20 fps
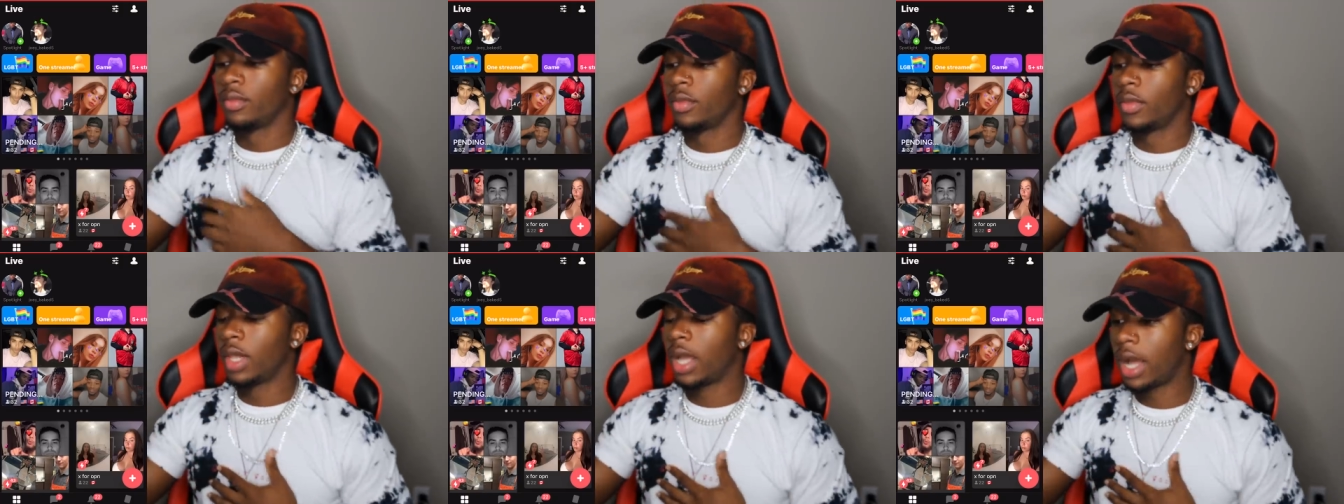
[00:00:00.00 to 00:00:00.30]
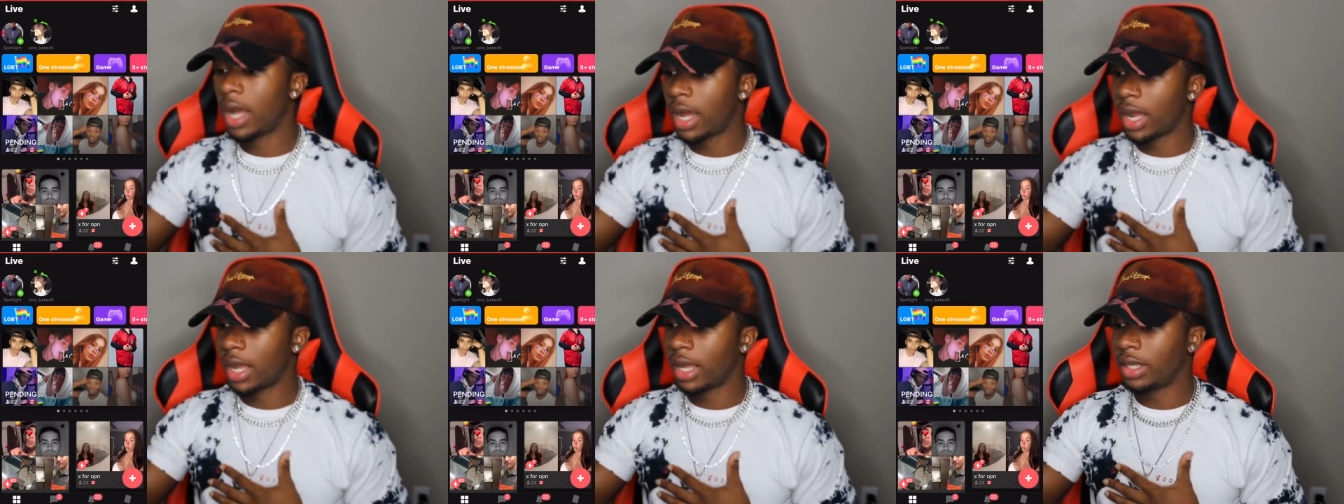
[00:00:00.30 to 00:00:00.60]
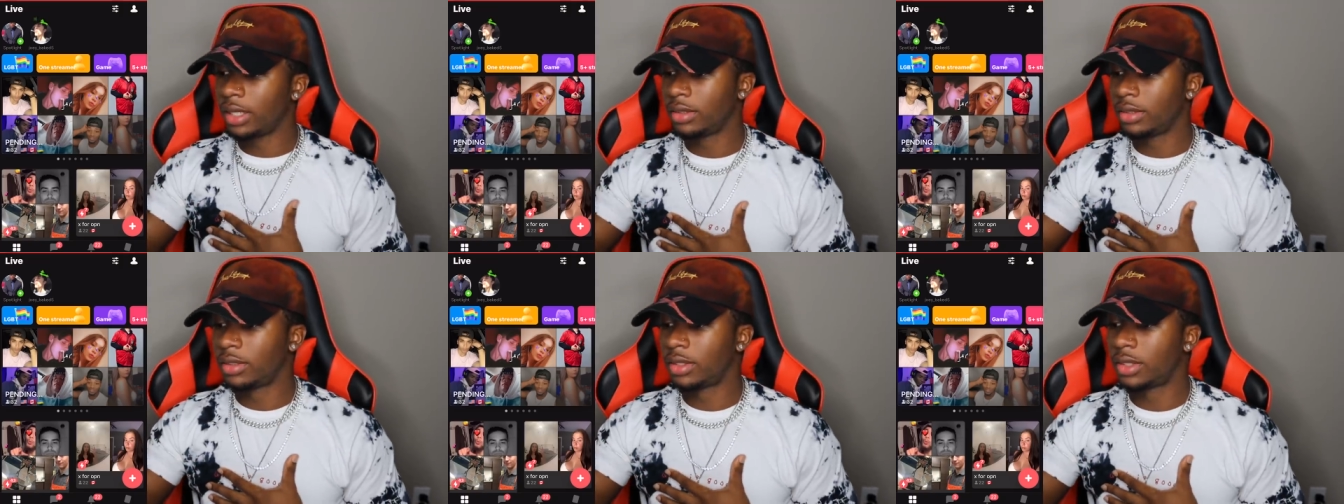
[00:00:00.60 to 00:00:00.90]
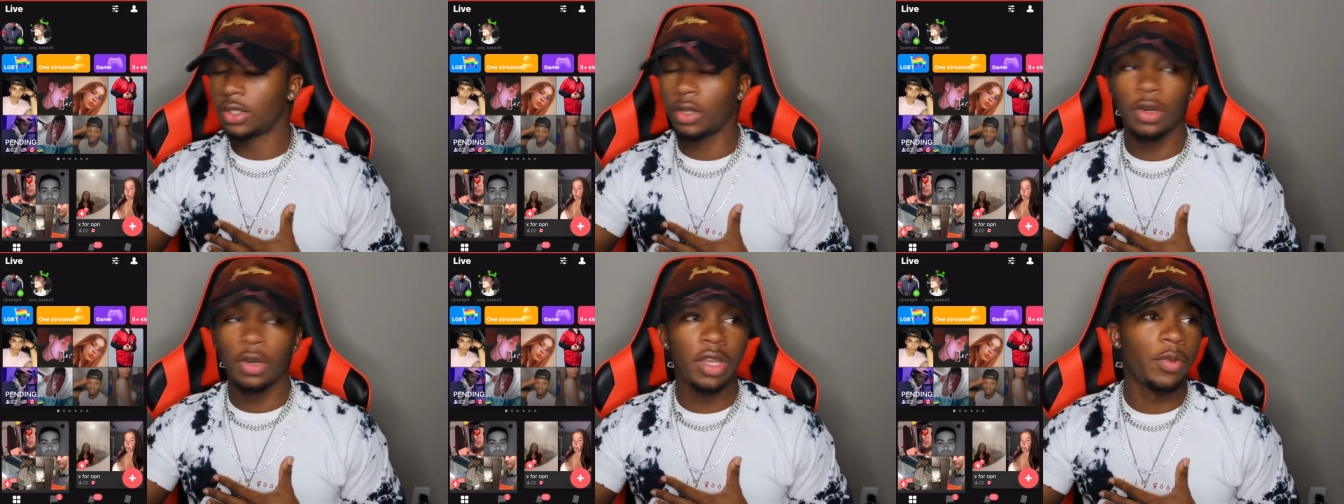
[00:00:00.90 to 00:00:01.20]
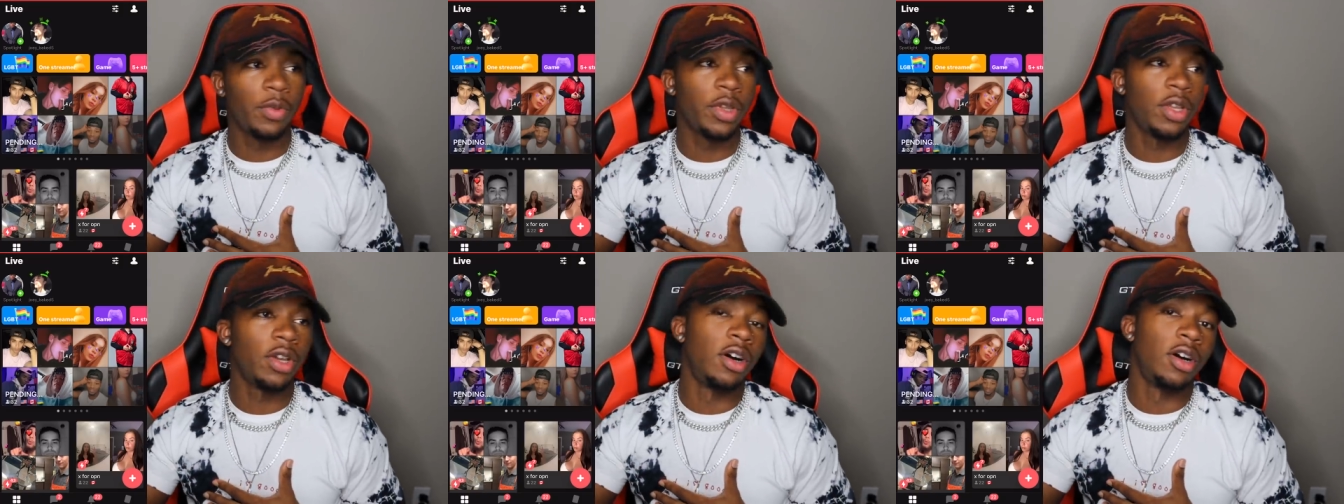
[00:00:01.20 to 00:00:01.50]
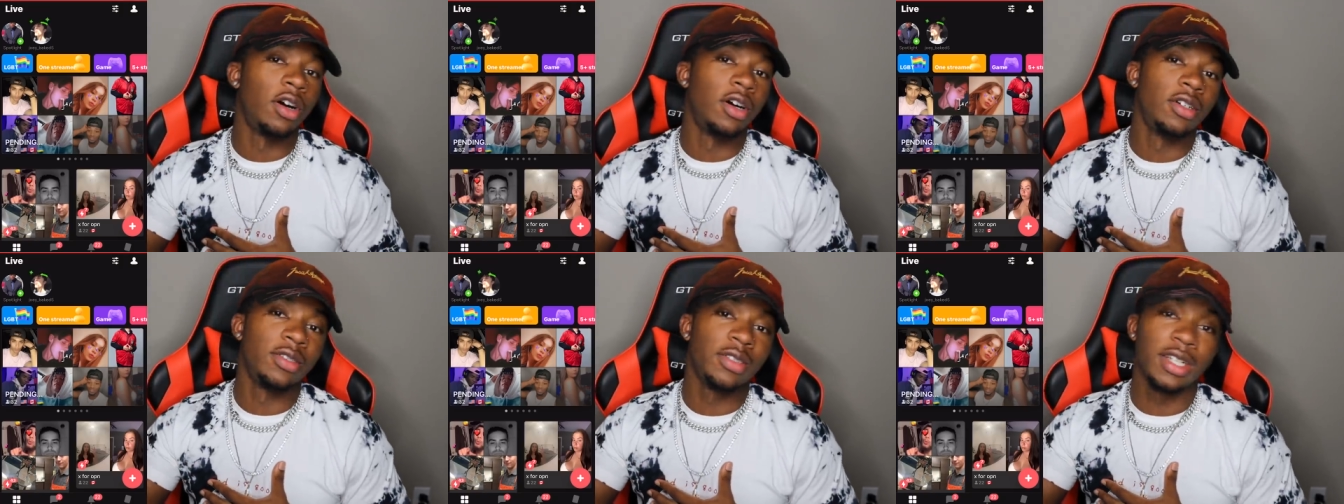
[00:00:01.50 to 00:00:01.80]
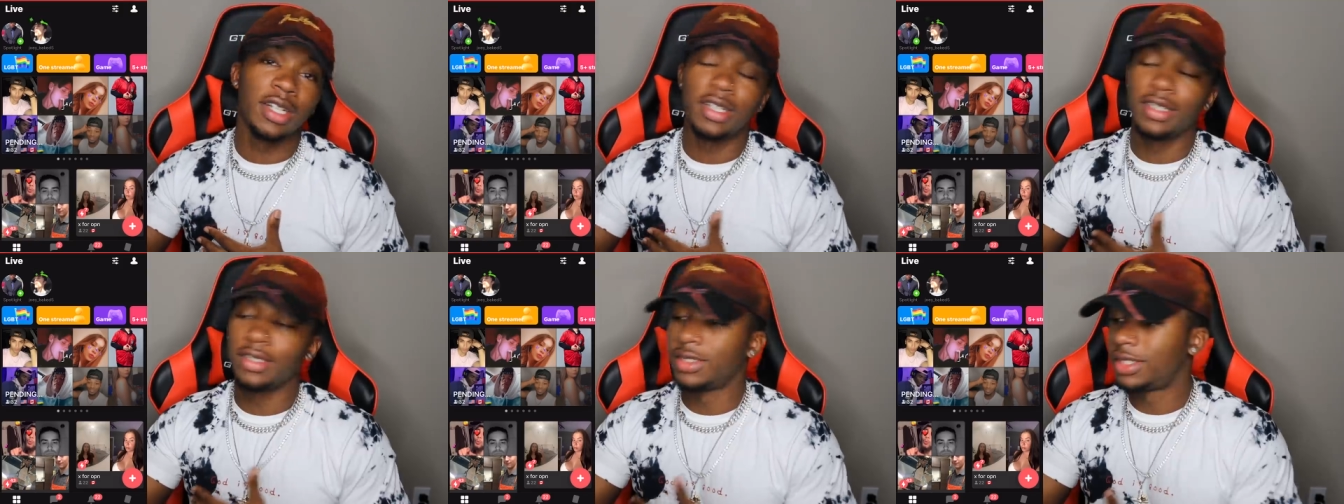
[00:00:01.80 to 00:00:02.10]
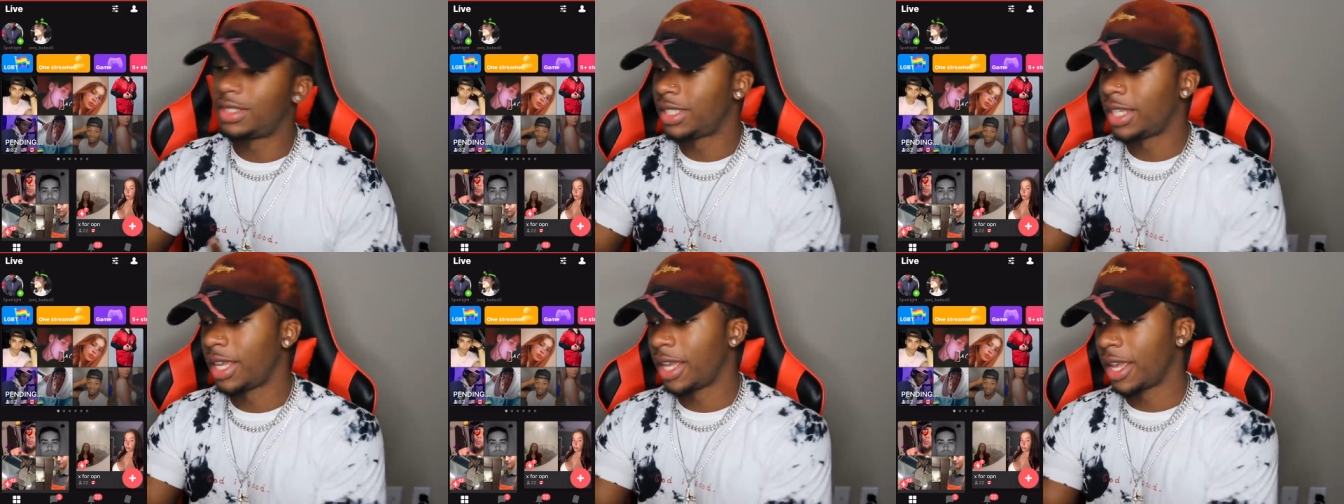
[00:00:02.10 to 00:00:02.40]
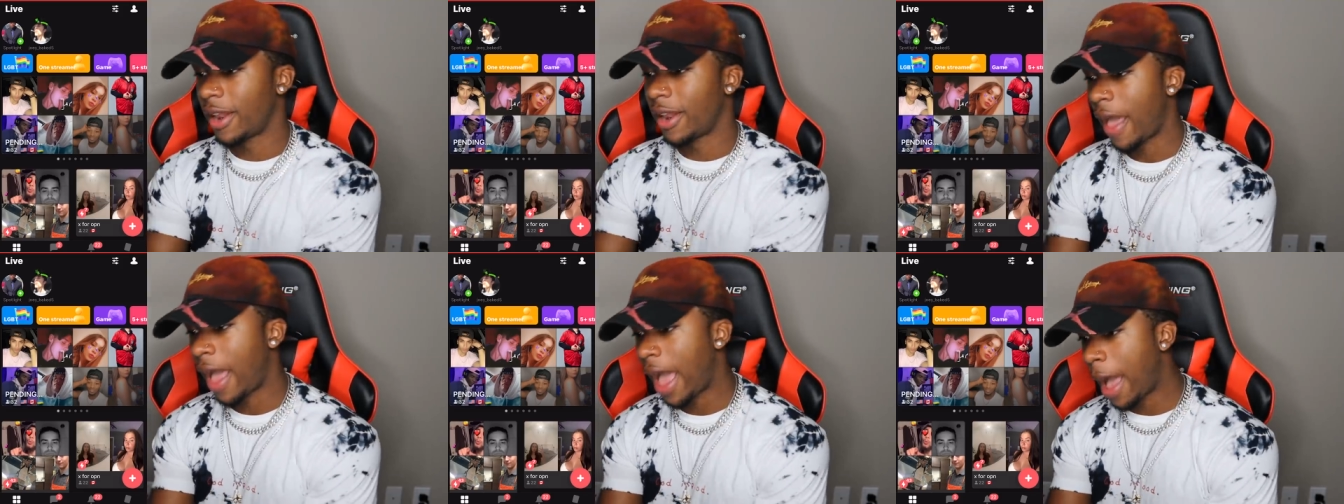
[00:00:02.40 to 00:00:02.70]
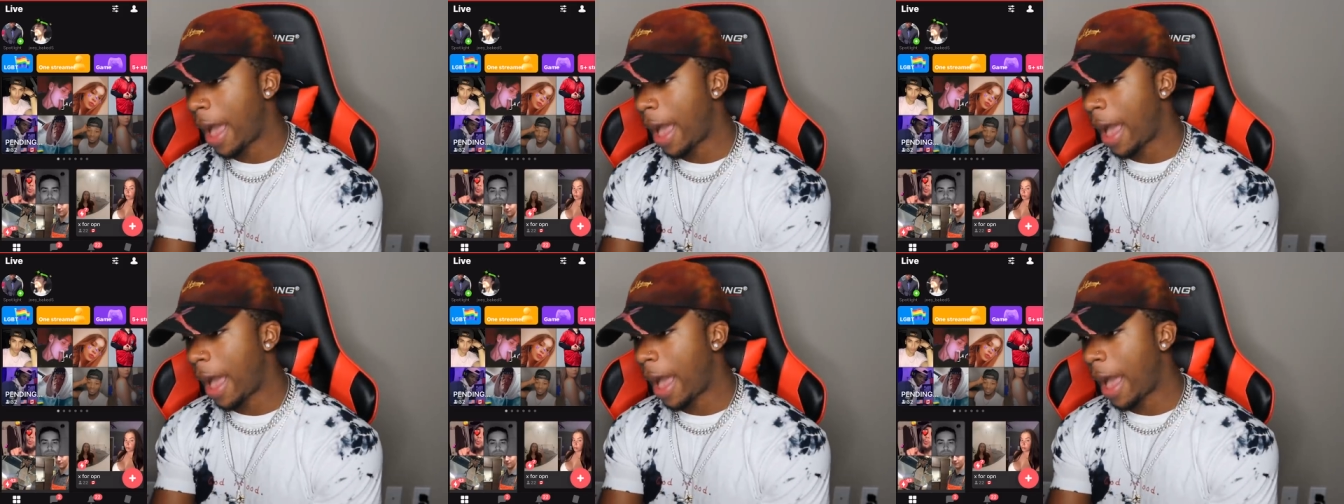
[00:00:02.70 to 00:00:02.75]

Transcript: All right, so here we are. Know what I'm saying?